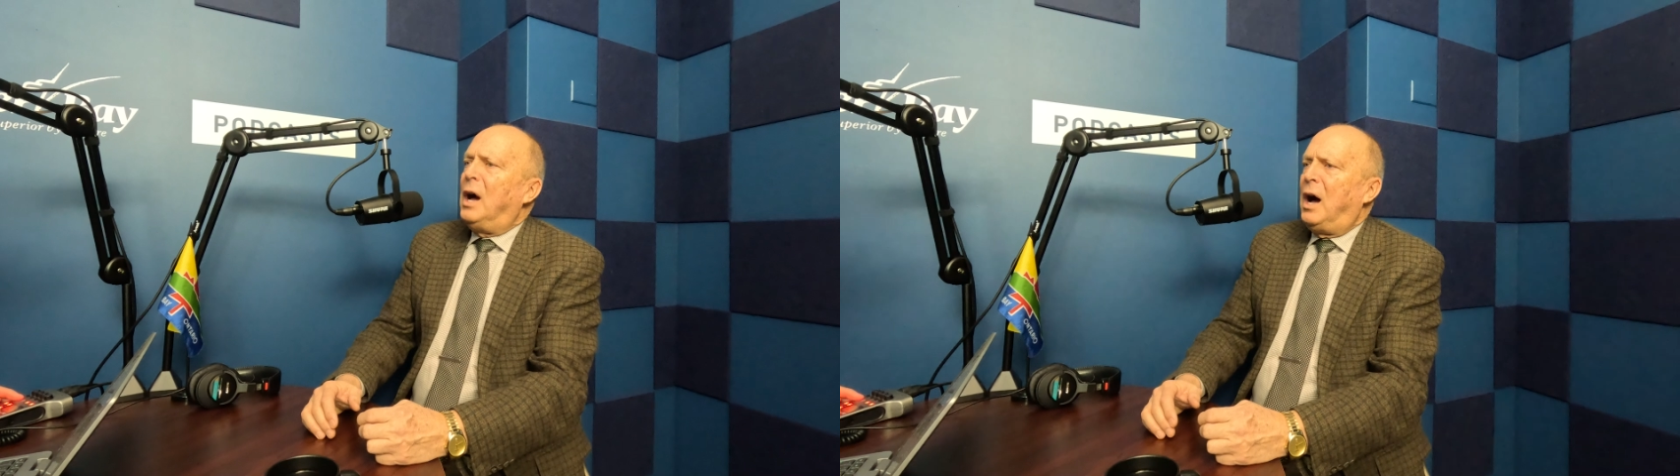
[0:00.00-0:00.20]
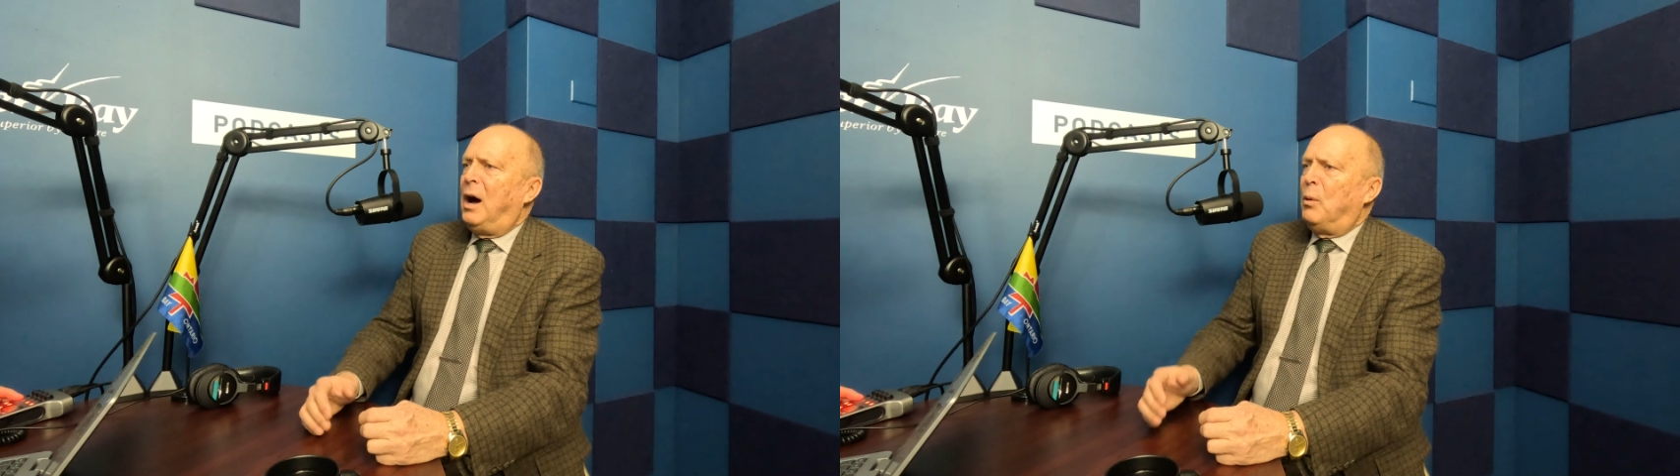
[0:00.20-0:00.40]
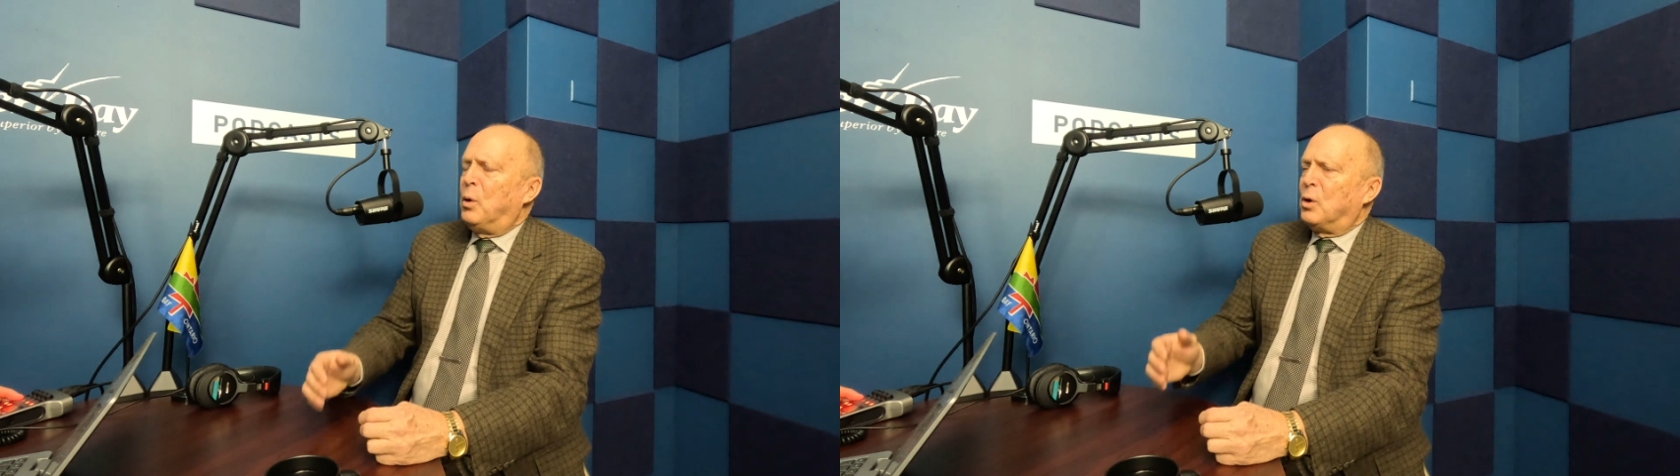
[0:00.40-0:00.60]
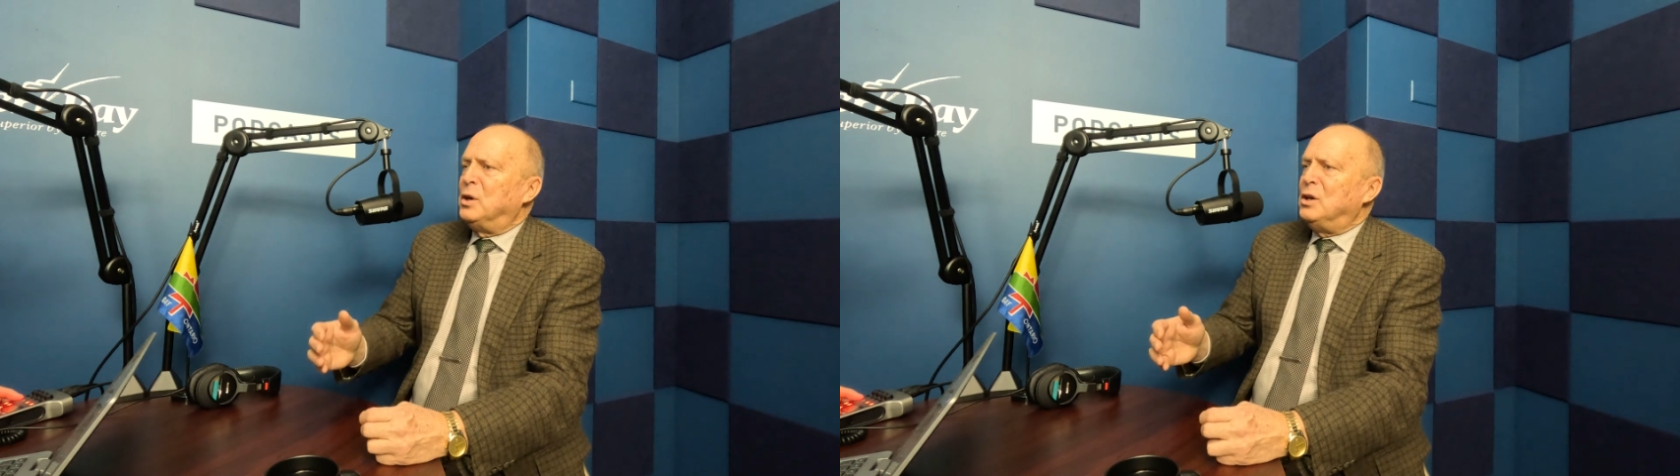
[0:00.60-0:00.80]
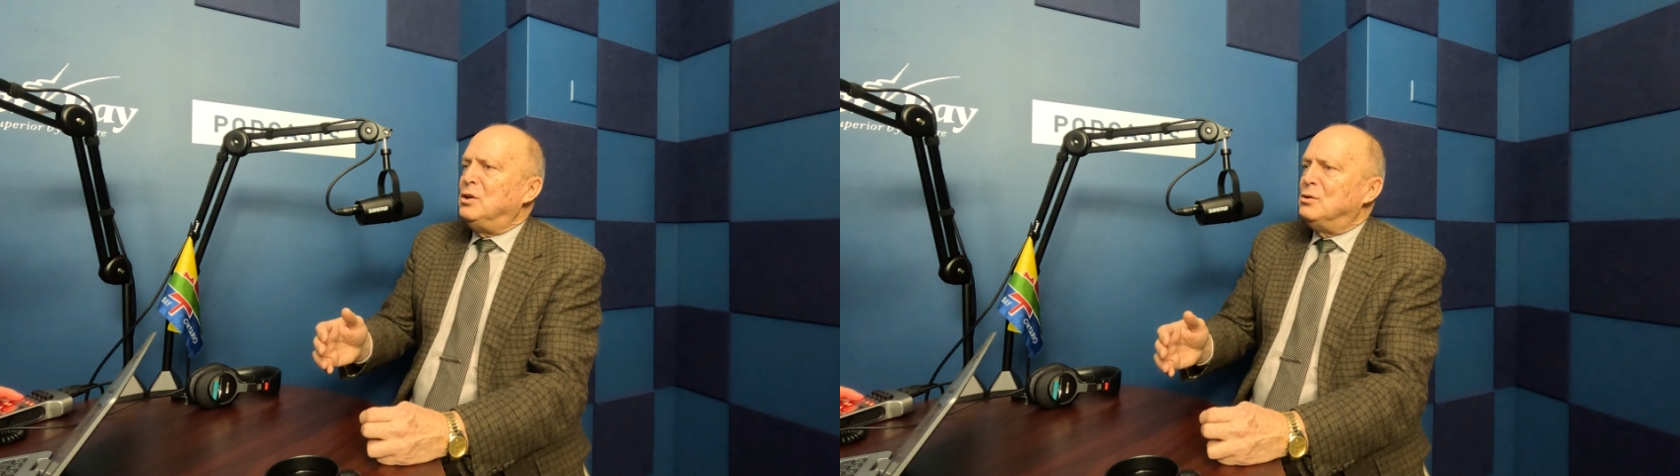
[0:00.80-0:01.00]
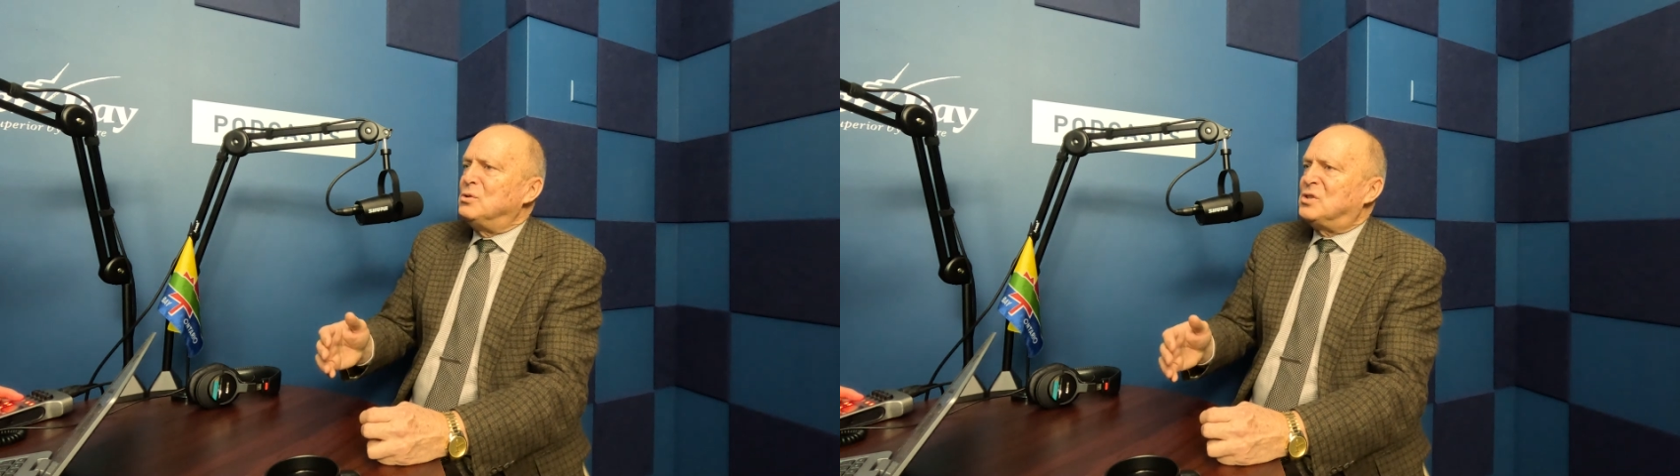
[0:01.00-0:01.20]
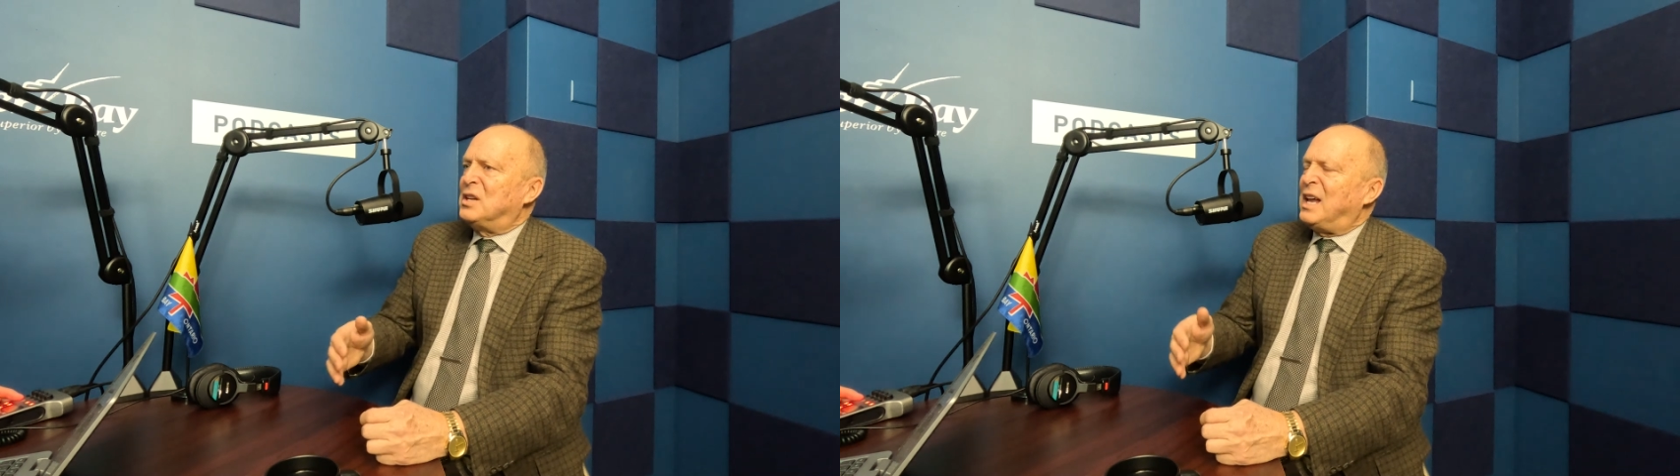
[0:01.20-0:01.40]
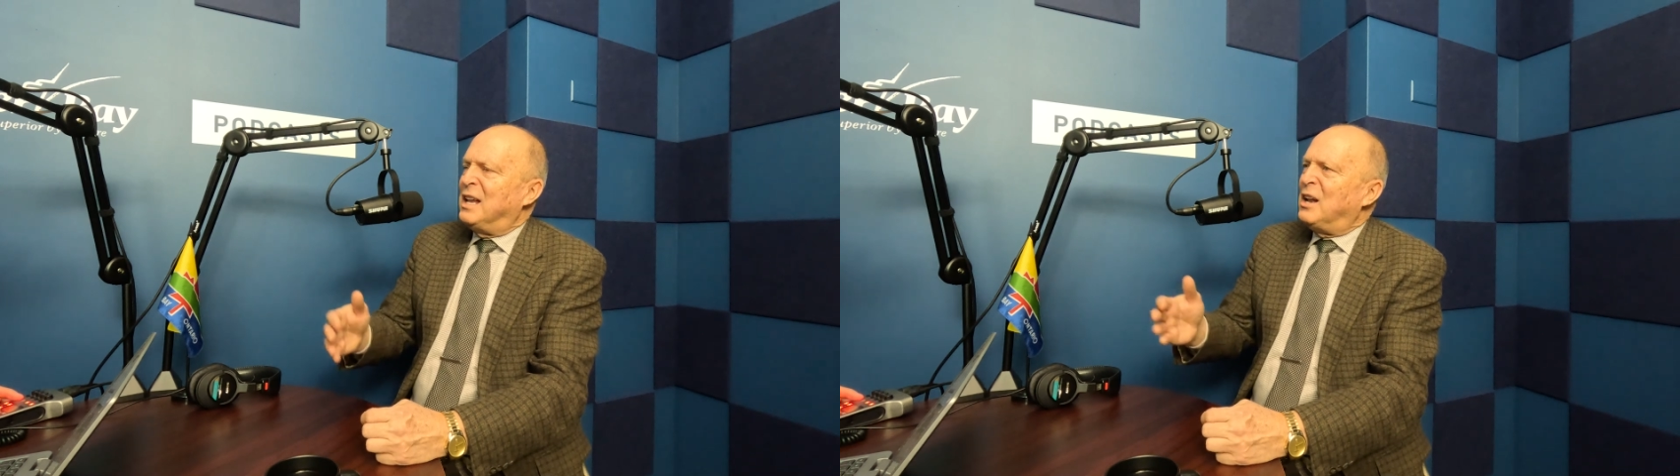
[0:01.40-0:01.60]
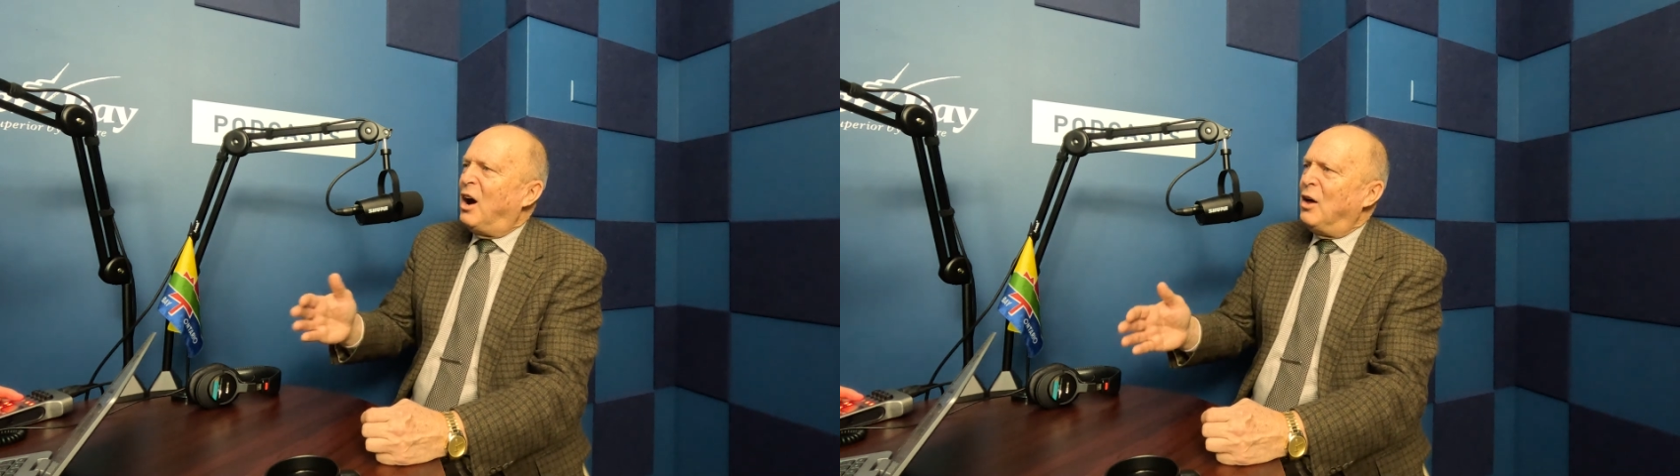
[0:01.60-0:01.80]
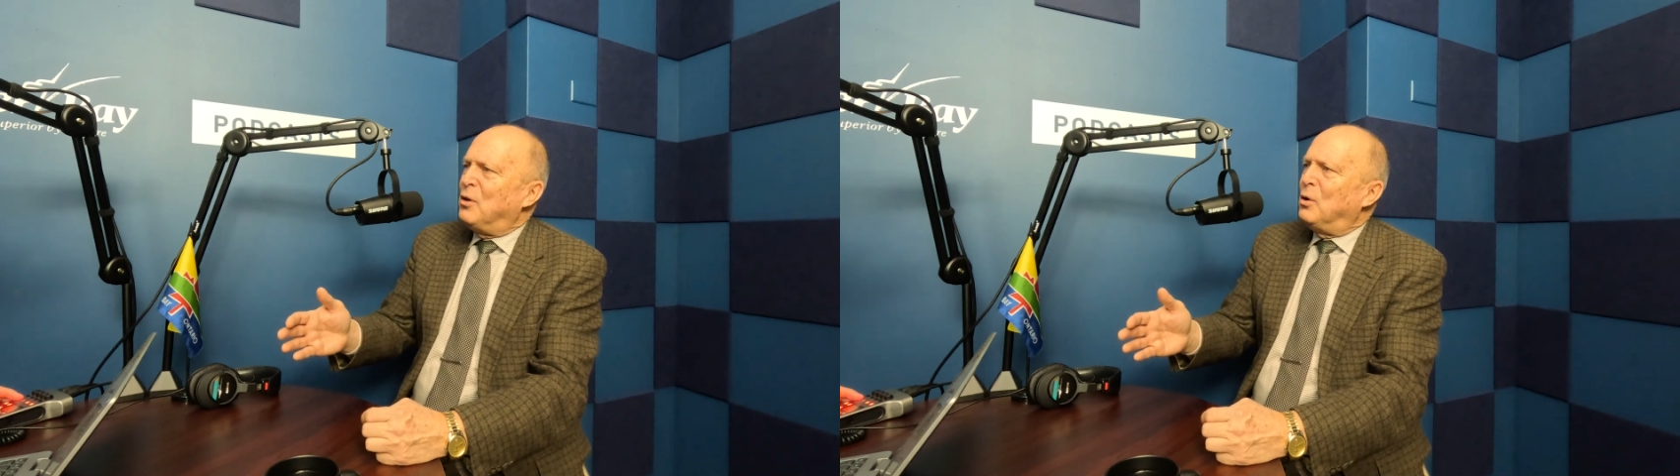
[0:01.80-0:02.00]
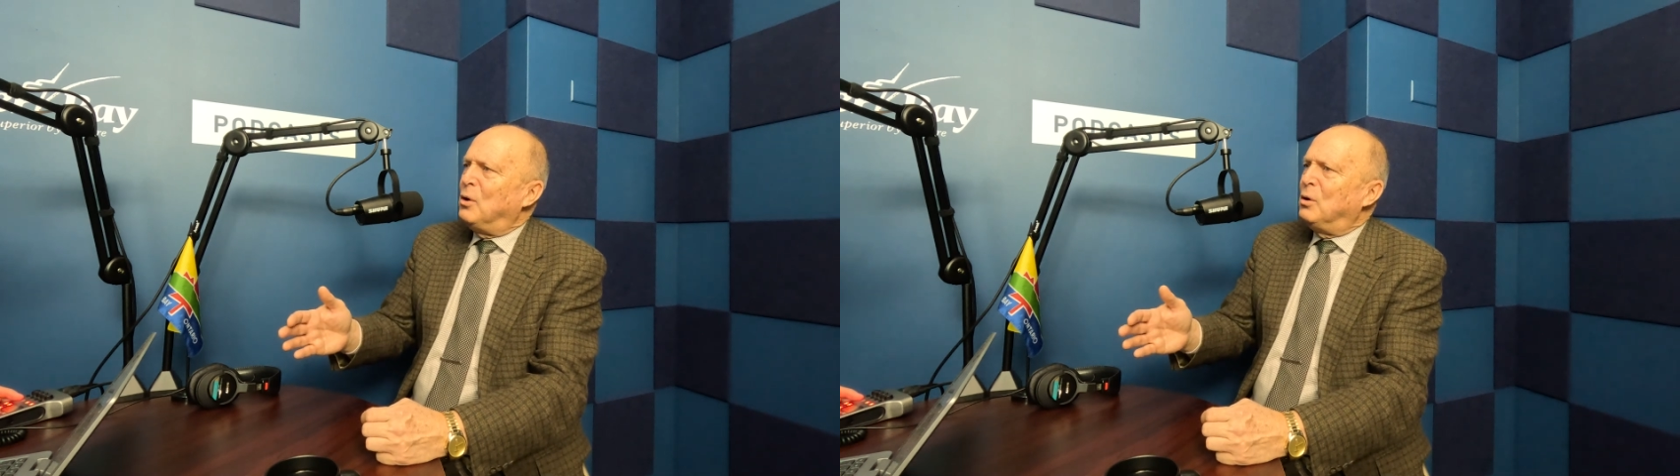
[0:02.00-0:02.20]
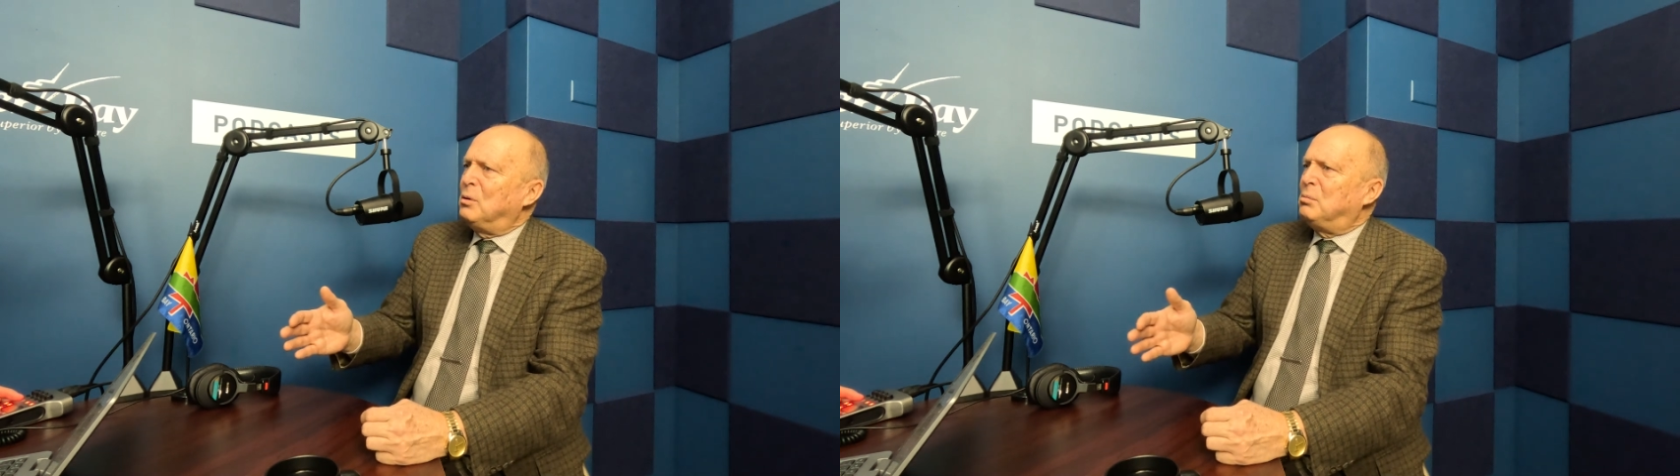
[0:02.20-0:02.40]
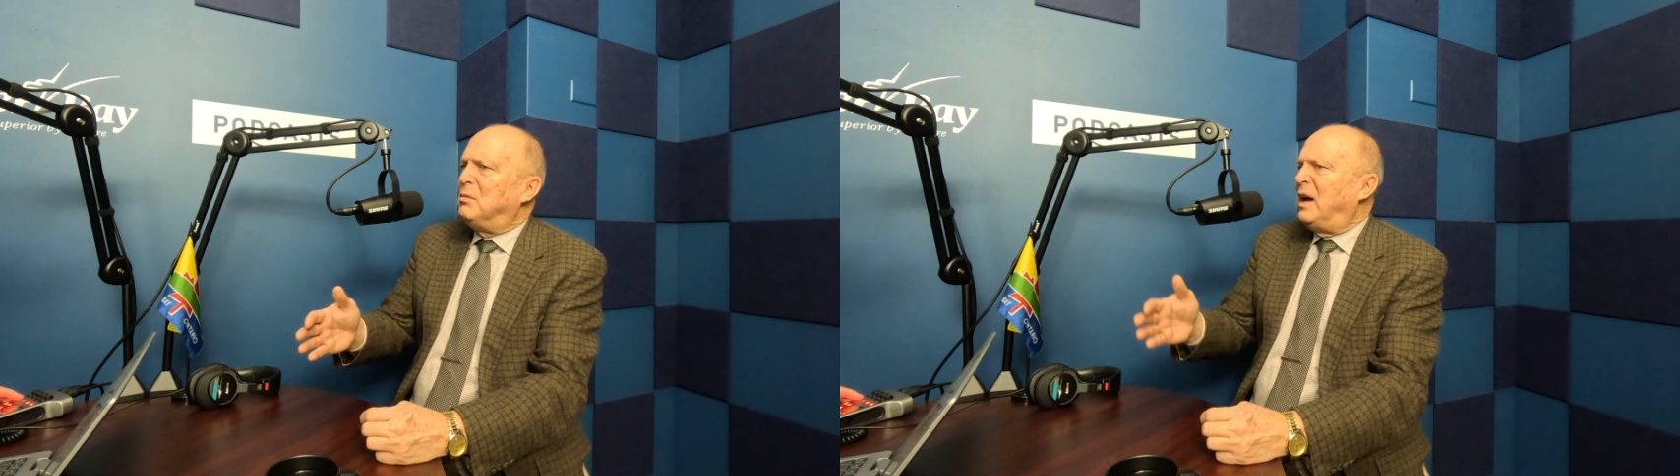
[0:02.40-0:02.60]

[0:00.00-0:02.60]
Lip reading: We're going to use it in other